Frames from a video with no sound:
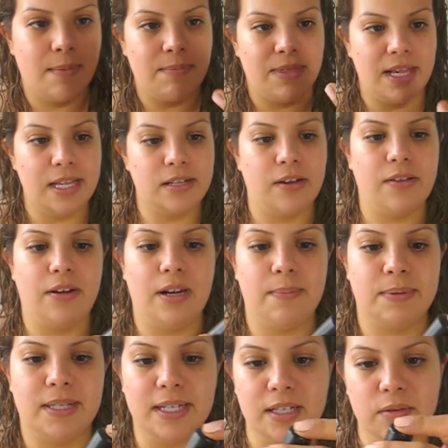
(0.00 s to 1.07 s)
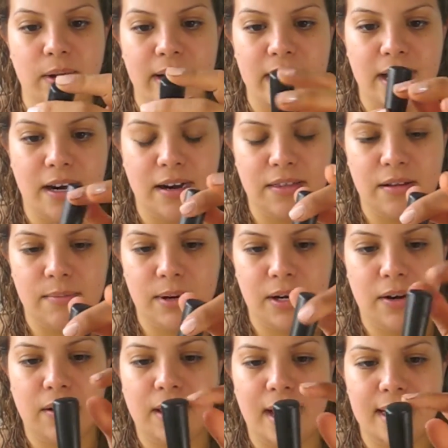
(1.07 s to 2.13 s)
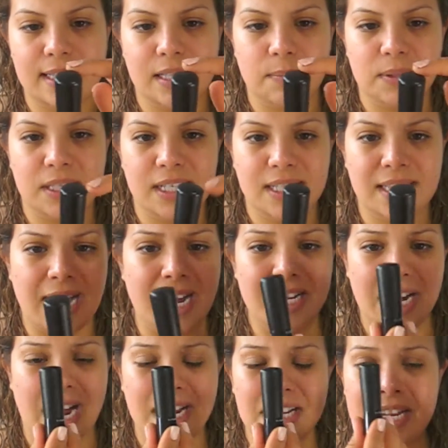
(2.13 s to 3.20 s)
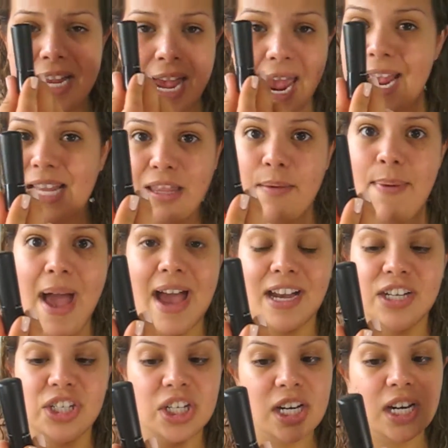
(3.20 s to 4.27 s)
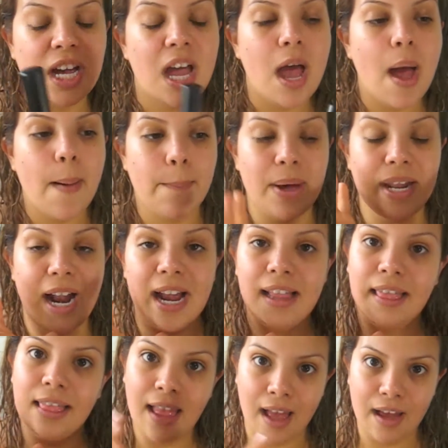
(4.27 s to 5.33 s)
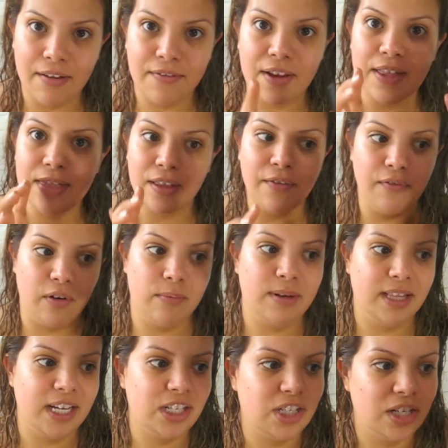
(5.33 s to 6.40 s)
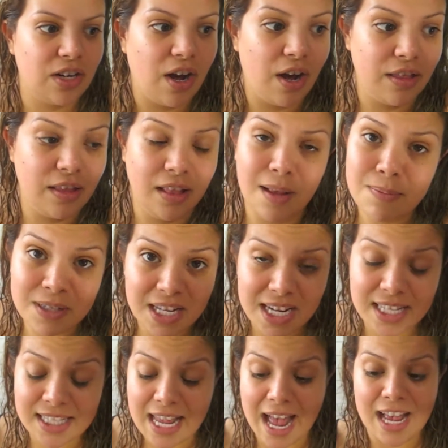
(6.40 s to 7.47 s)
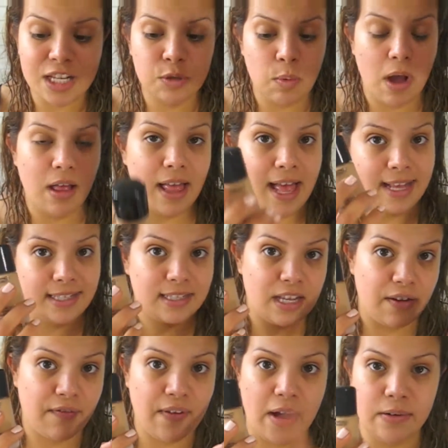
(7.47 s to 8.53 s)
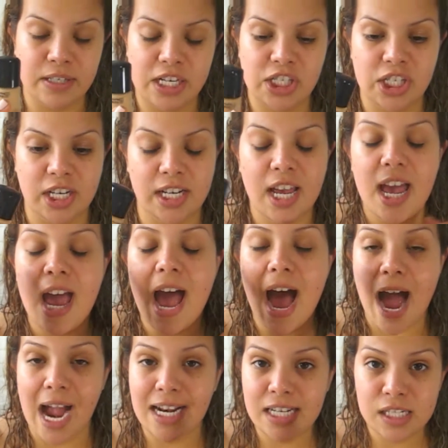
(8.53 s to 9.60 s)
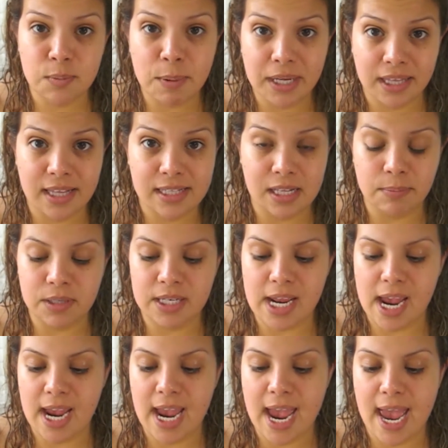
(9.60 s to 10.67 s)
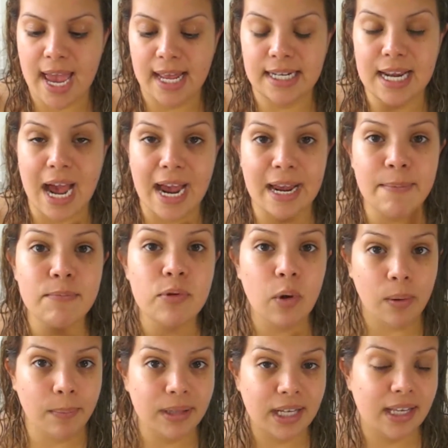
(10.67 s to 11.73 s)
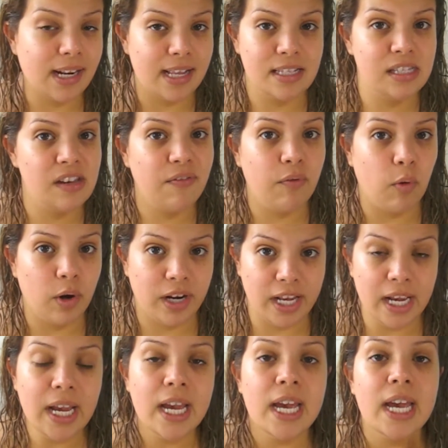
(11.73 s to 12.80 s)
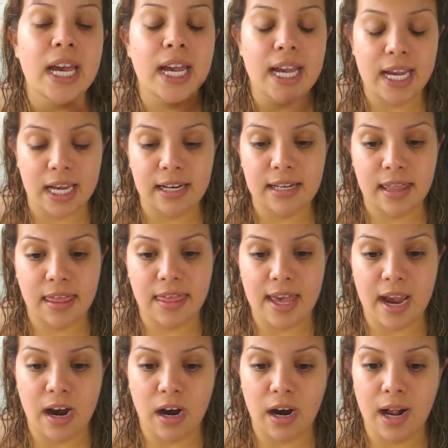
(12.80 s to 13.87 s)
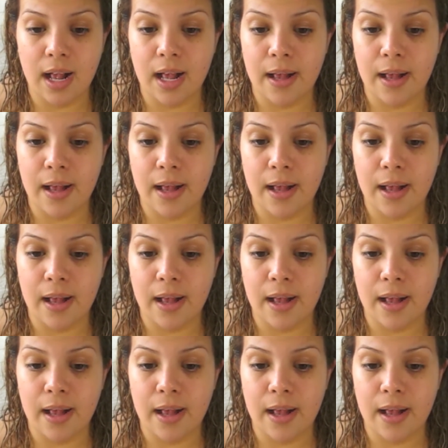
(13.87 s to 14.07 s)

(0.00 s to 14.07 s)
These are their lipsticks right here. They're Mineralize lipsticks. I hate the packaging, but I love the formulation on the lipsticks as well as the foundation. I just picked this up today, and I am normally an NC40 in their